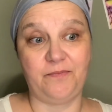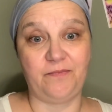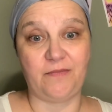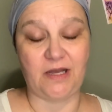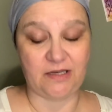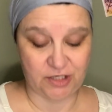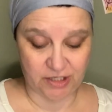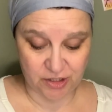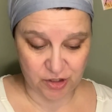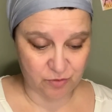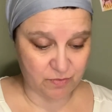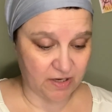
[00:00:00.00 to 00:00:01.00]
I
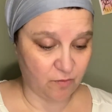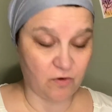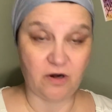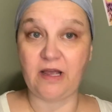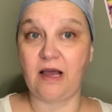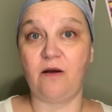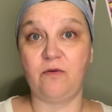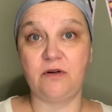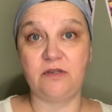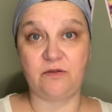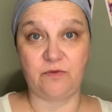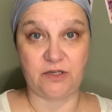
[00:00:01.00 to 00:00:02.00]
changed my work
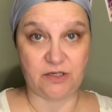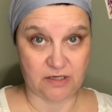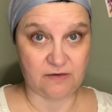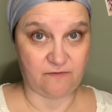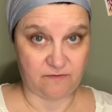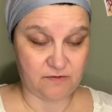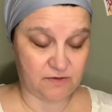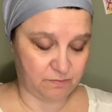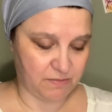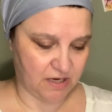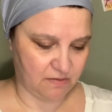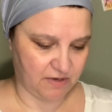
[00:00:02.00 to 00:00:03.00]
hours, which has
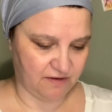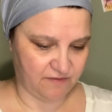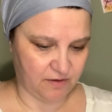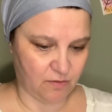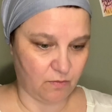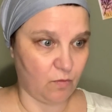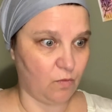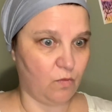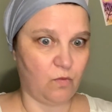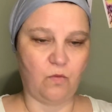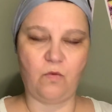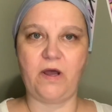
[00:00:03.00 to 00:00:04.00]
made me feel
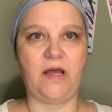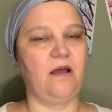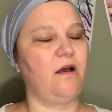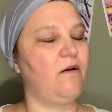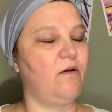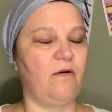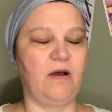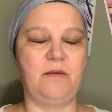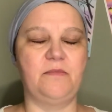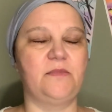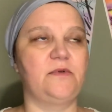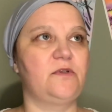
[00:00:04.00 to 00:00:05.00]

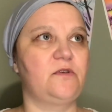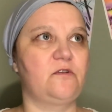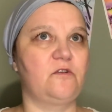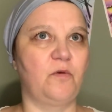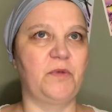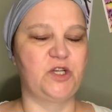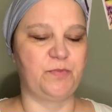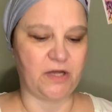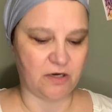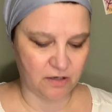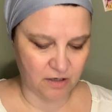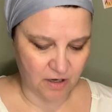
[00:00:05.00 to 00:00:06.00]
I'm so much
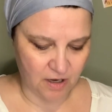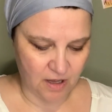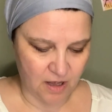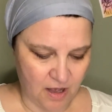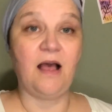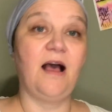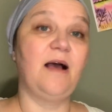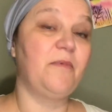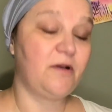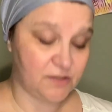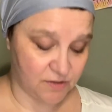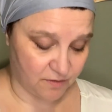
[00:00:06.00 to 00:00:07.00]
better. I'm
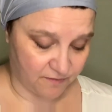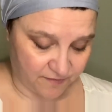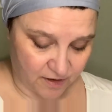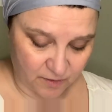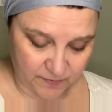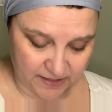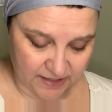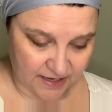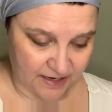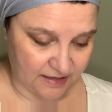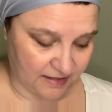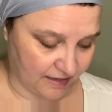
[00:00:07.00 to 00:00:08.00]
also following
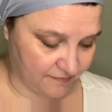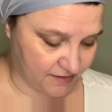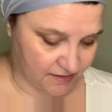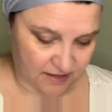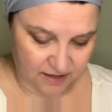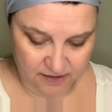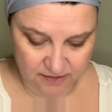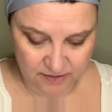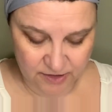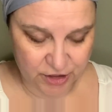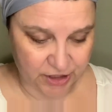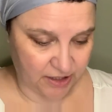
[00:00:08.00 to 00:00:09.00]
a lifestyle
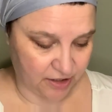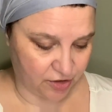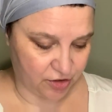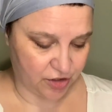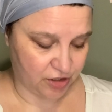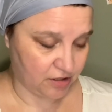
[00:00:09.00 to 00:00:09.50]
change